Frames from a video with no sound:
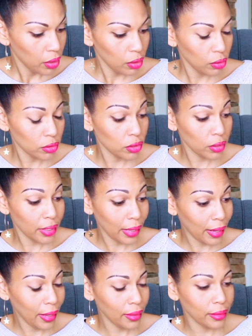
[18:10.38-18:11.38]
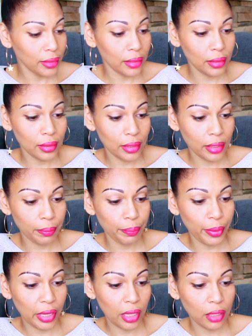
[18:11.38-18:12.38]
Also got the lip
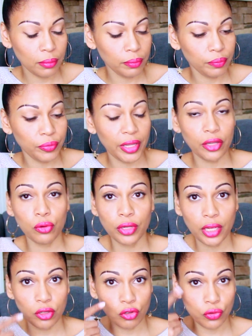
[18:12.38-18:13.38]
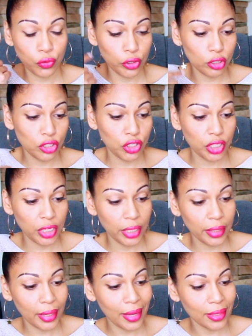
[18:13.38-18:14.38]
balm that you can use for your
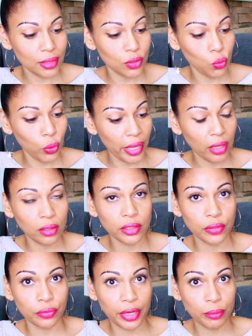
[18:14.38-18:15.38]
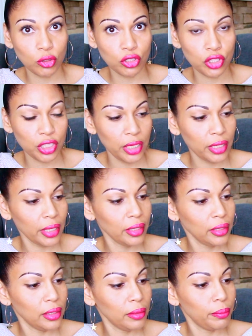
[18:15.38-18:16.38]
cheek as well. The Rainbow Cheek
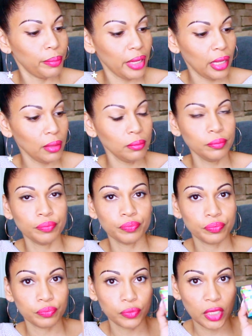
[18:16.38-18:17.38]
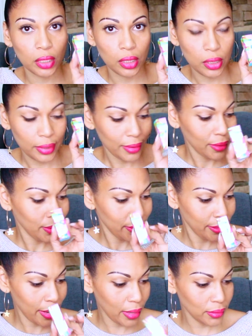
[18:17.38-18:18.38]
and Lip Balm.
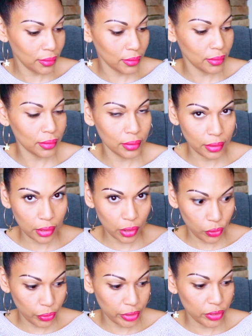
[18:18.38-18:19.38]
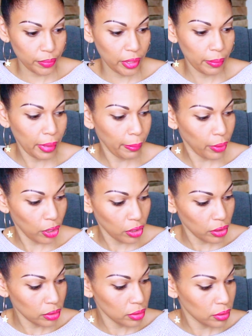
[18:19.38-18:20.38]
Yes, going to be in my
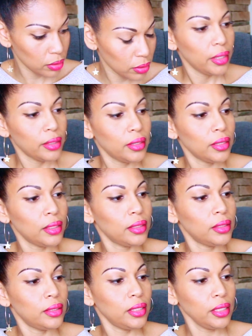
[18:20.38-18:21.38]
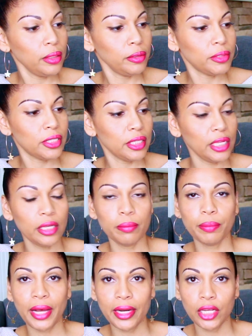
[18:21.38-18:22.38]
purse. The Deep Sleep
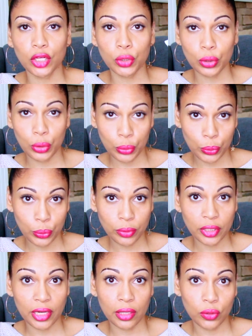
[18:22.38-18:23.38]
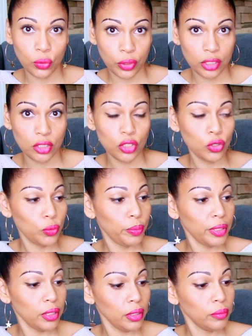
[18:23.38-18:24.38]
Body Cocoon that I'm going to
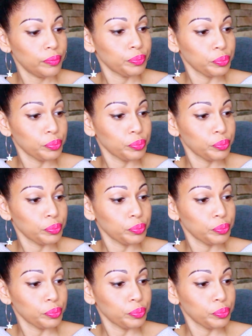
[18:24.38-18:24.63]
be